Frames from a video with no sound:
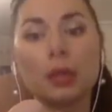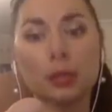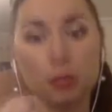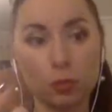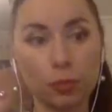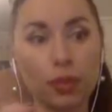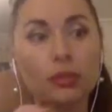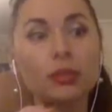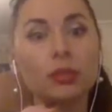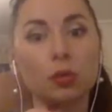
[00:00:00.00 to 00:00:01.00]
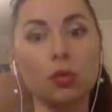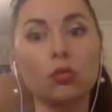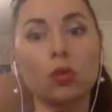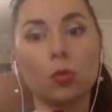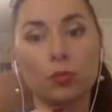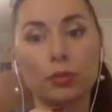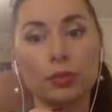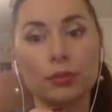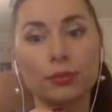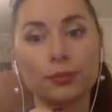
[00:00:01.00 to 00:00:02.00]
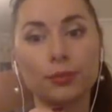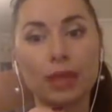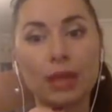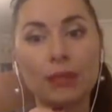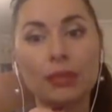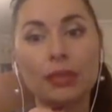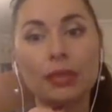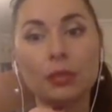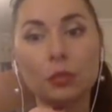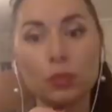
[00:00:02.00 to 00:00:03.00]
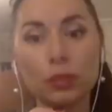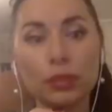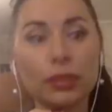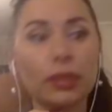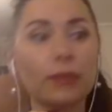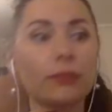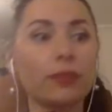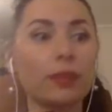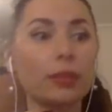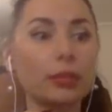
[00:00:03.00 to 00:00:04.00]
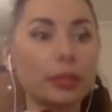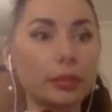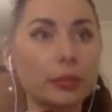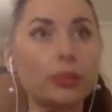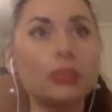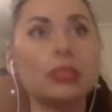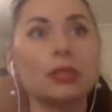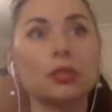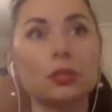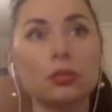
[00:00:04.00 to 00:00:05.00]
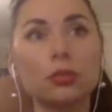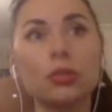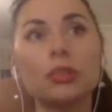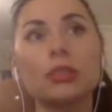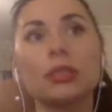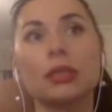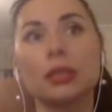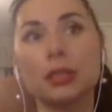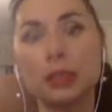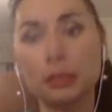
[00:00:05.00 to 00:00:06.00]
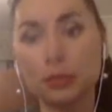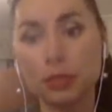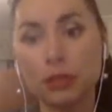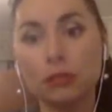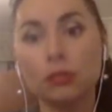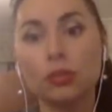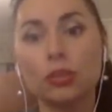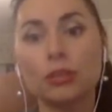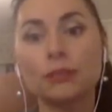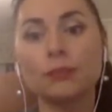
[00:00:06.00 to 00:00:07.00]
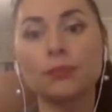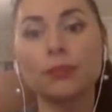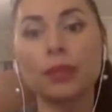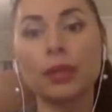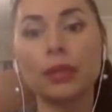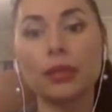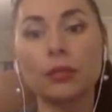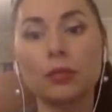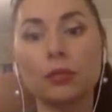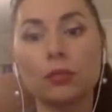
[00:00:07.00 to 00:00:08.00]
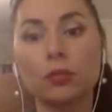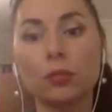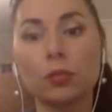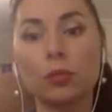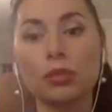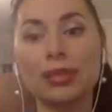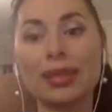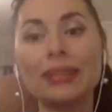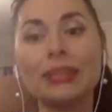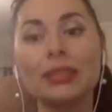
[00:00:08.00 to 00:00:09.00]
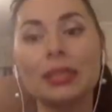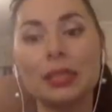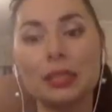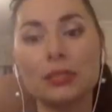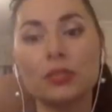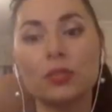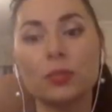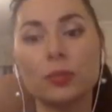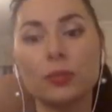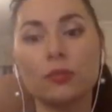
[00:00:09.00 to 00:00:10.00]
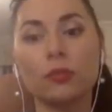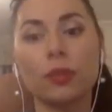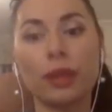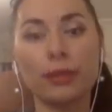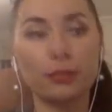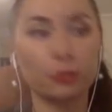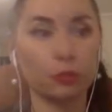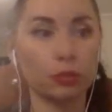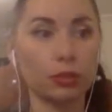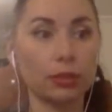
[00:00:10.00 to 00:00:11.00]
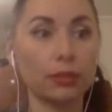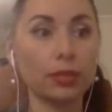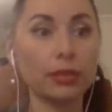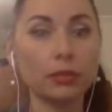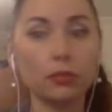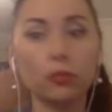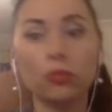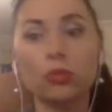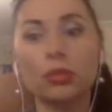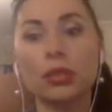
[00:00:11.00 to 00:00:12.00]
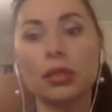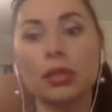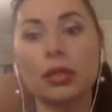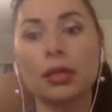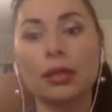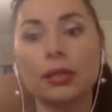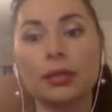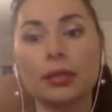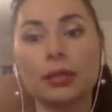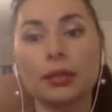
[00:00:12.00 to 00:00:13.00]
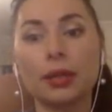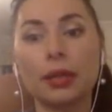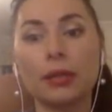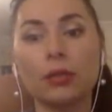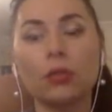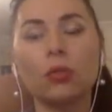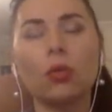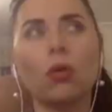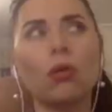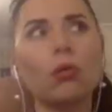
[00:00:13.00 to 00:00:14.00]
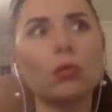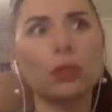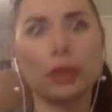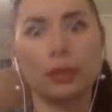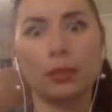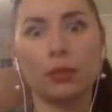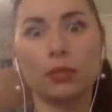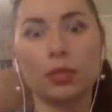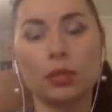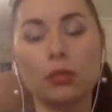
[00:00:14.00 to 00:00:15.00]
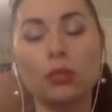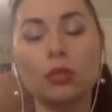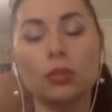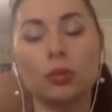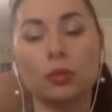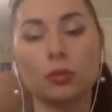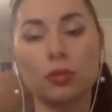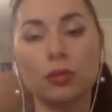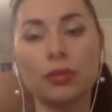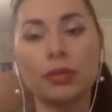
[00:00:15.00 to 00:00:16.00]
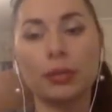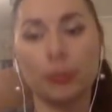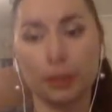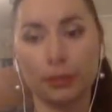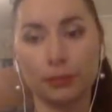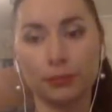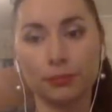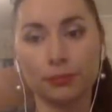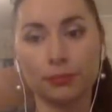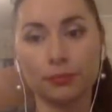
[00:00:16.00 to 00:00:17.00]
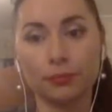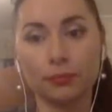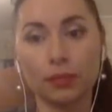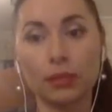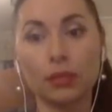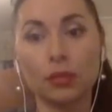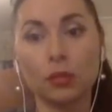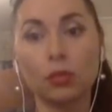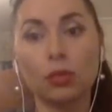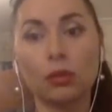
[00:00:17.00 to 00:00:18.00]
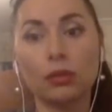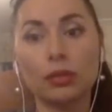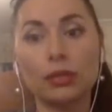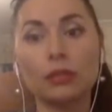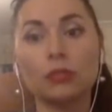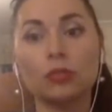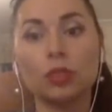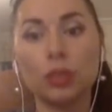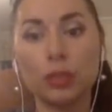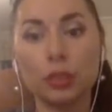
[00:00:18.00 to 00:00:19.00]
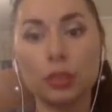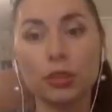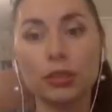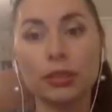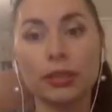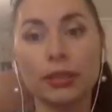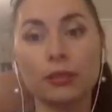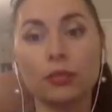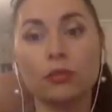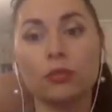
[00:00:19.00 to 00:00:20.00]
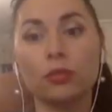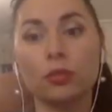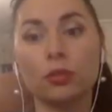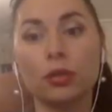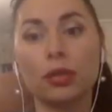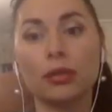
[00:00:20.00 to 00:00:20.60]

your partner go opposite. I'm Natalia Kubilkina, I'm family therapist, sexologist, clinical psychologist, and I work for more than 19 years with people from every world. I'm a writer of books, and I know all about psychology, about women and men. And I know how exactly to change it, and I can work with your